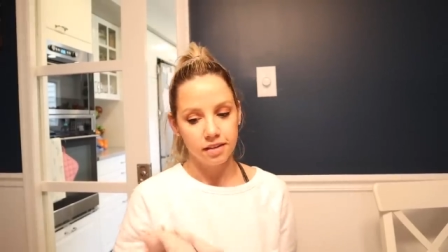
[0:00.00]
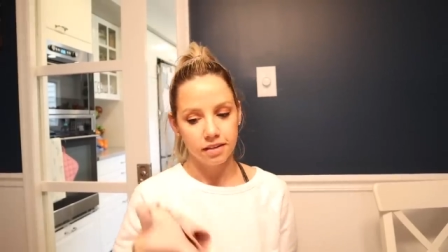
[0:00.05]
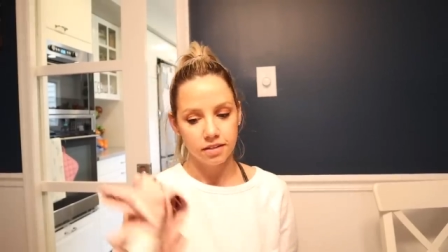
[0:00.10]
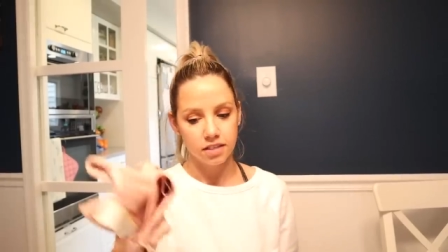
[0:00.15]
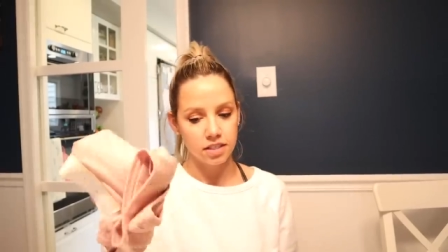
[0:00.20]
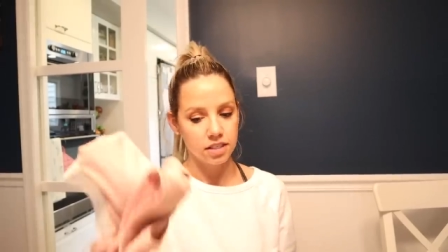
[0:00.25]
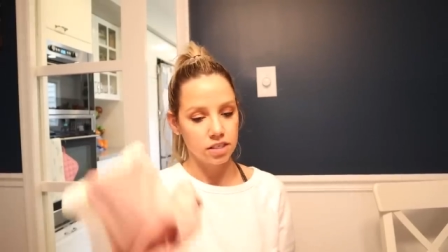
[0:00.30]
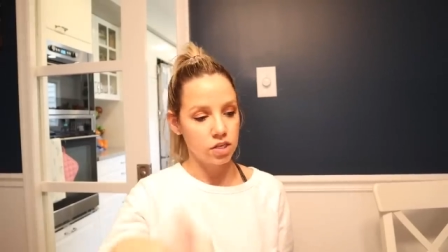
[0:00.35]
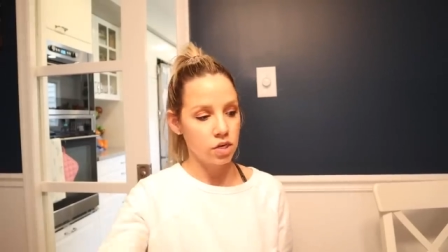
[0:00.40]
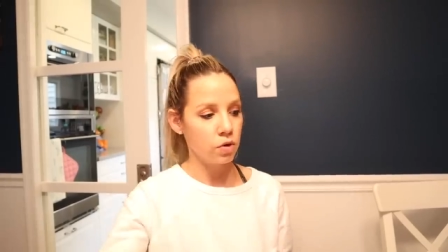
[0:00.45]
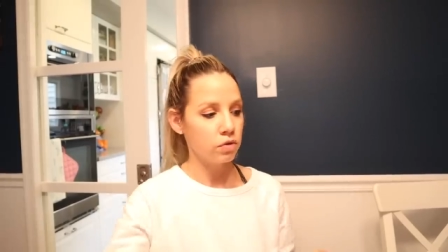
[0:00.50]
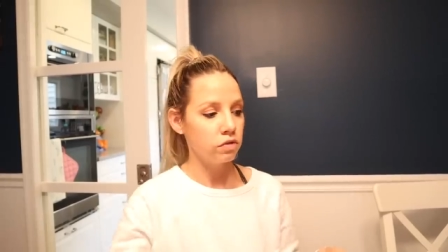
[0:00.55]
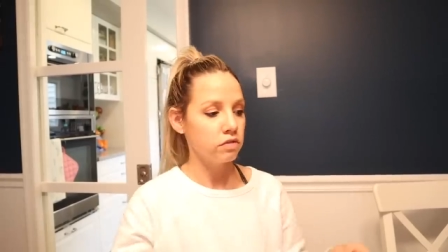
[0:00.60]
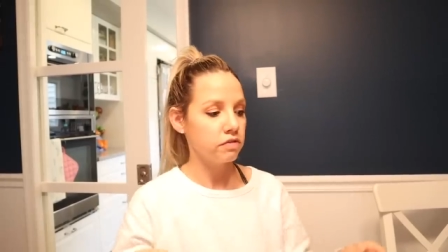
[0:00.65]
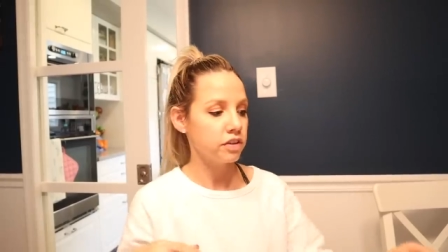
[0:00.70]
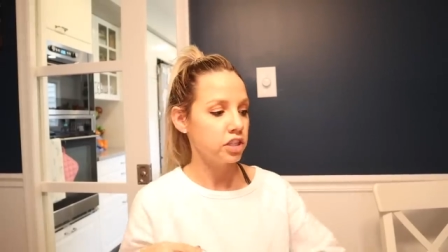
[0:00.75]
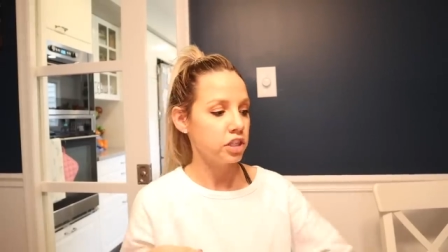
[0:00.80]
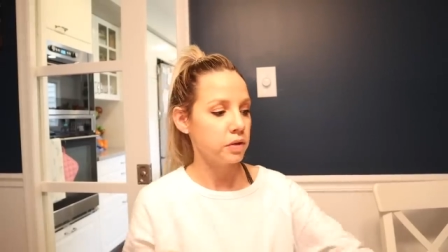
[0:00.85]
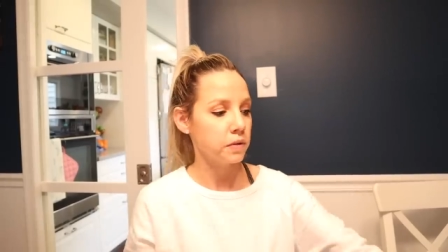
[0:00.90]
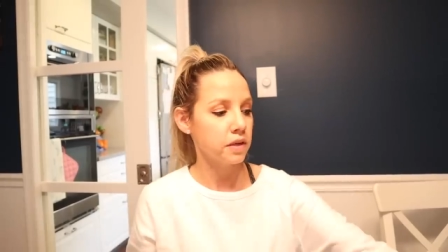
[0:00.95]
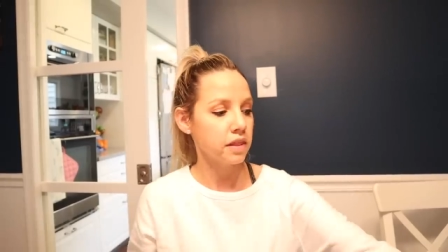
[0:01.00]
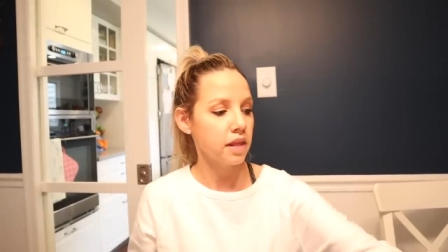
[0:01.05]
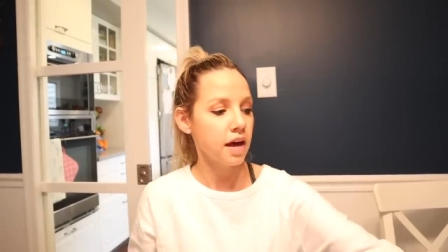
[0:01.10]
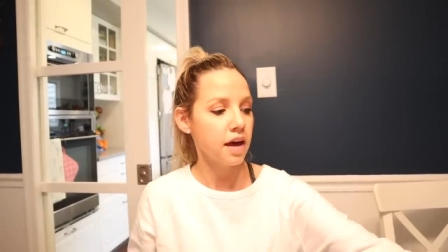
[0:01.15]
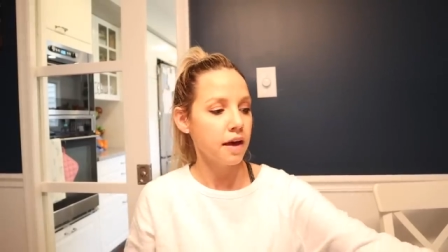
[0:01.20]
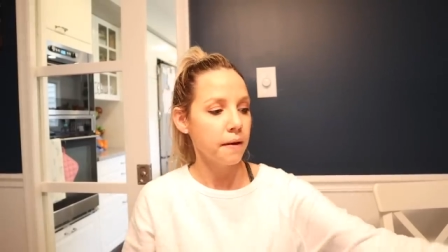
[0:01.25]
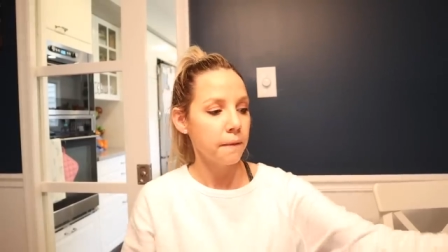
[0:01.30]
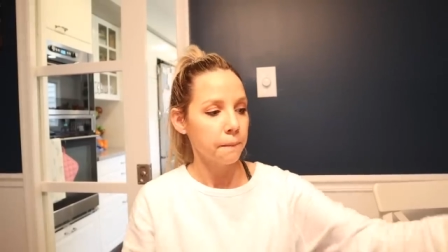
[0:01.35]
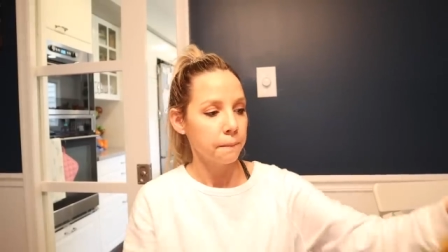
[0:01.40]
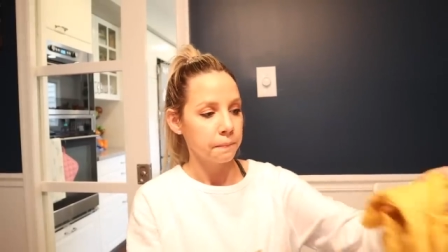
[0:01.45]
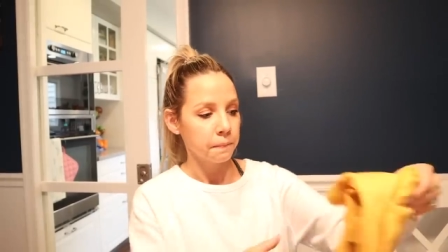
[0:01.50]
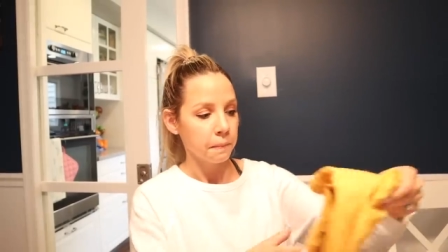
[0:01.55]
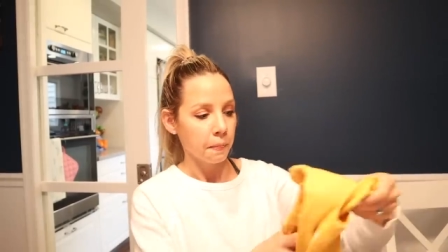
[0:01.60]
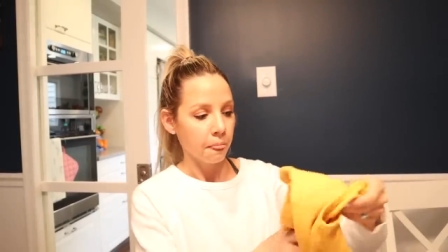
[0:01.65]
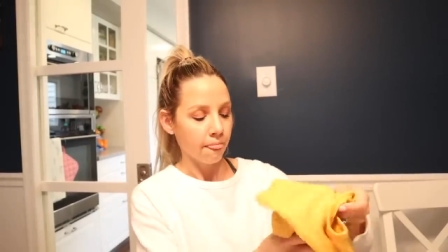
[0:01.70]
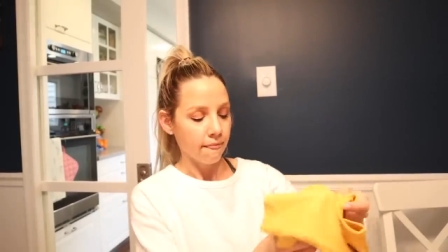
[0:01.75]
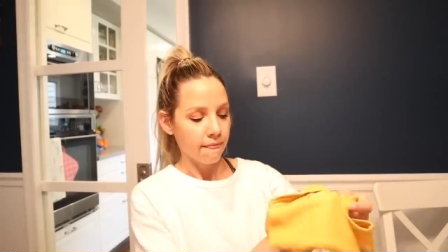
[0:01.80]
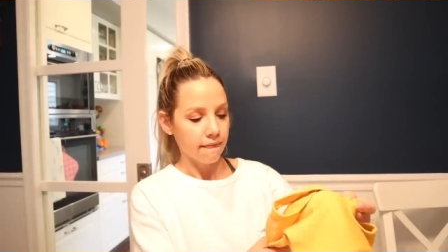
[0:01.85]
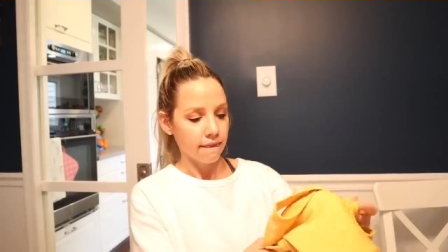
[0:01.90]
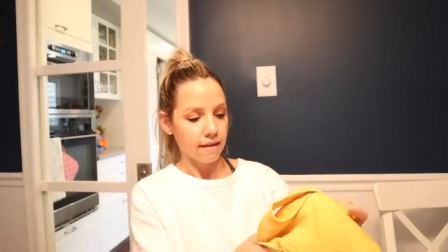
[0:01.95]
Just known for doing that.
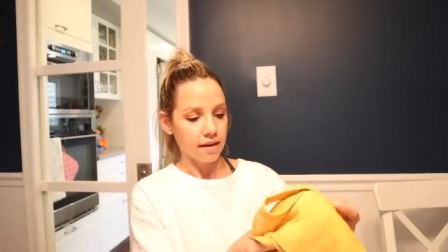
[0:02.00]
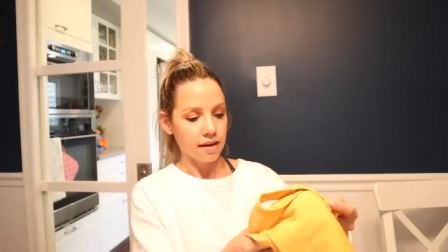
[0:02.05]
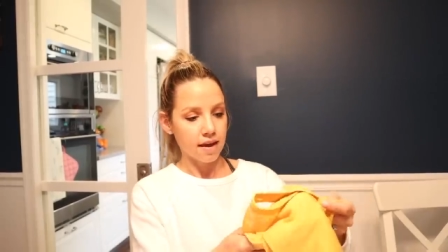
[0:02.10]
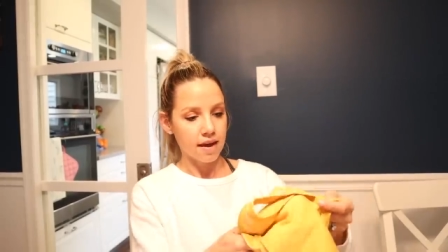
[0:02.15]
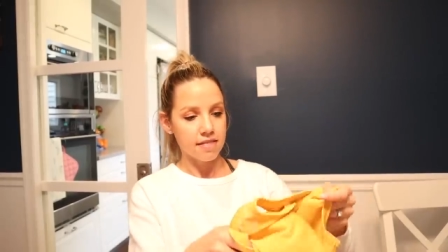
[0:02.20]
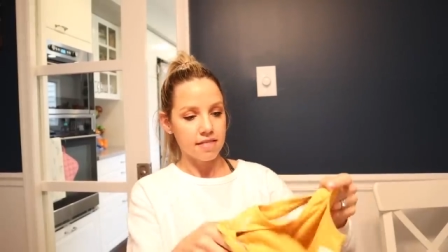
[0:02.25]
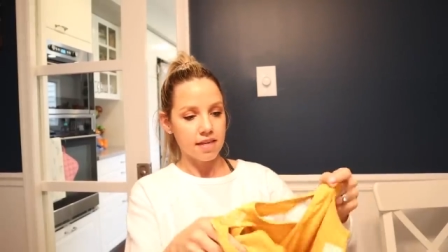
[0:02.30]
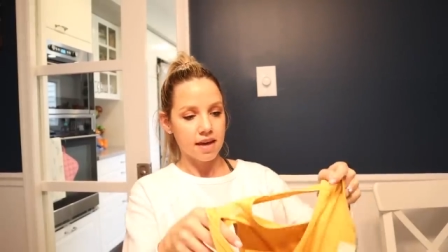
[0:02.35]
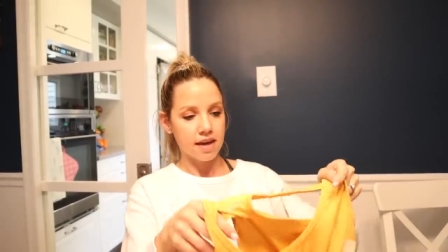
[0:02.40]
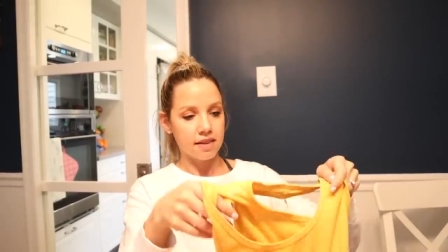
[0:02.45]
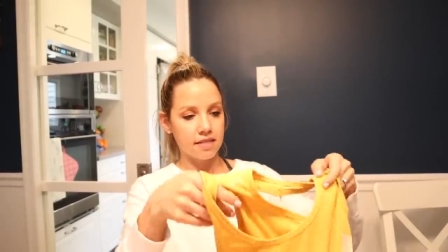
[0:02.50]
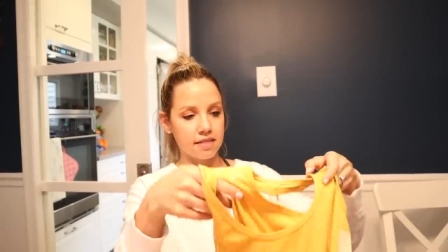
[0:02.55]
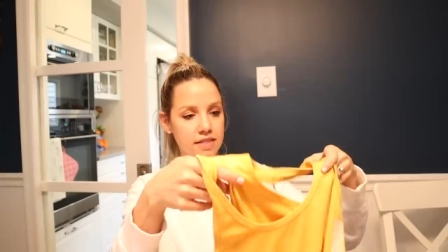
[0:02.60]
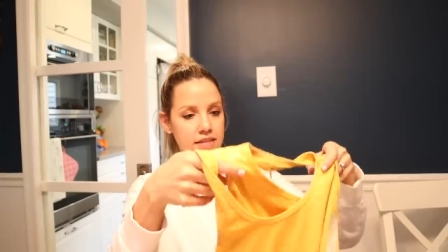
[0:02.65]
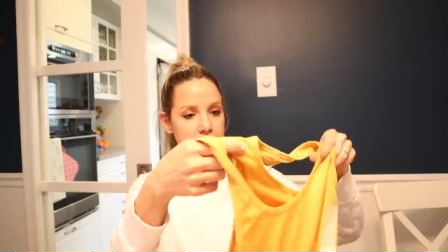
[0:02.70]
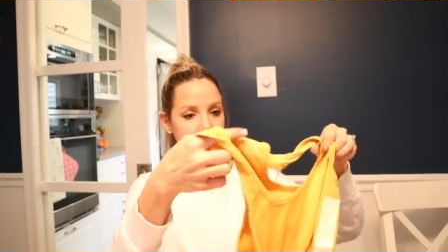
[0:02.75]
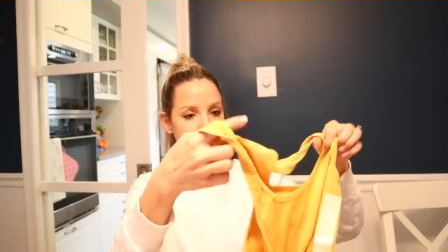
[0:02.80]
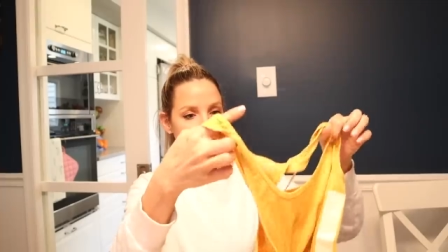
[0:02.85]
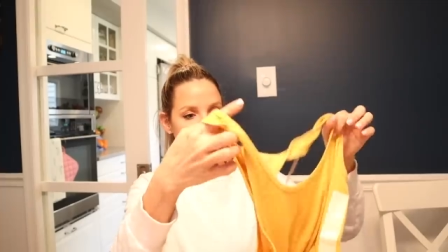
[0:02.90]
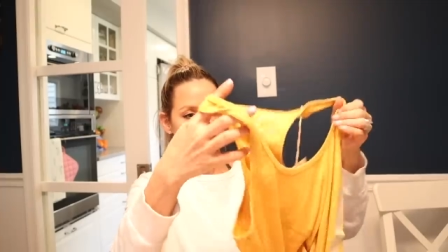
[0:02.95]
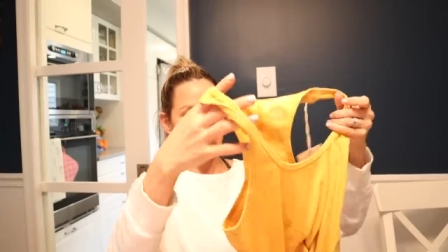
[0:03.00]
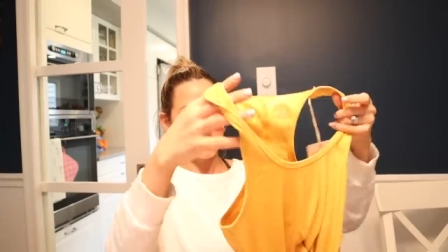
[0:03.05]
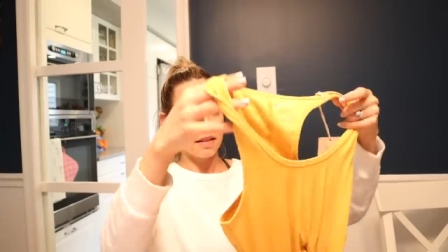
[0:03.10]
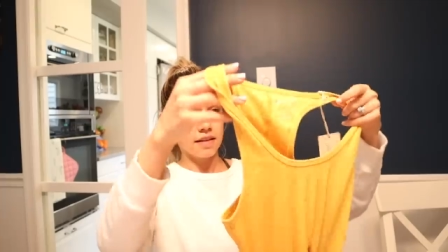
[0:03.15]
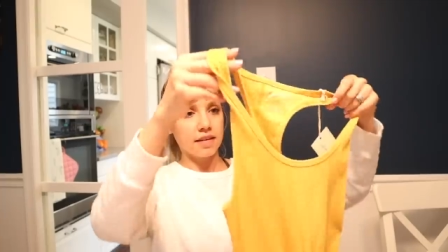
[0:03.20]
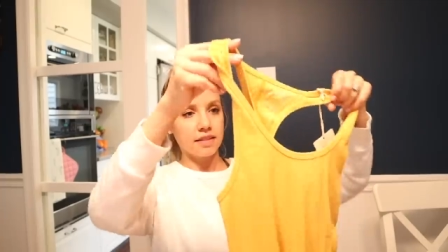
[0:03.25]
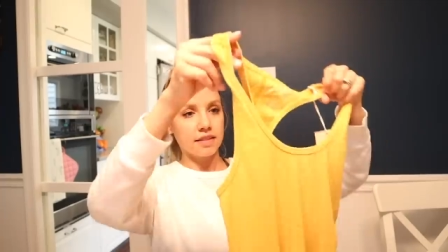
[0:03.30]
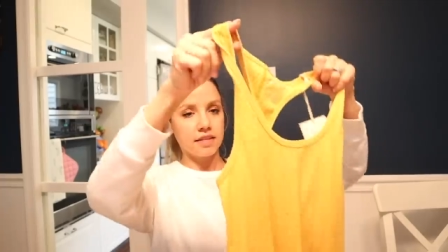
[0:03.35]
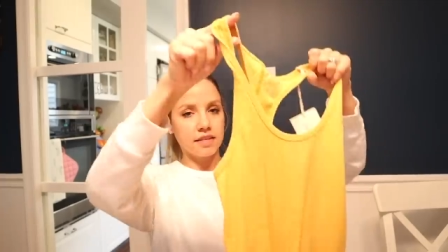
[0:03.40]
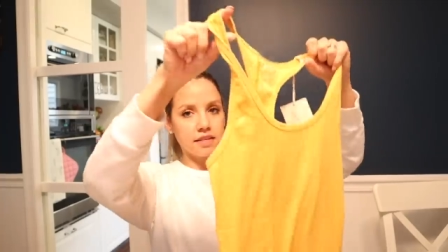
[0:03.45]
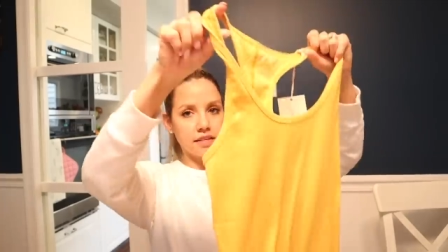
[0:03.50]
And then this, like I like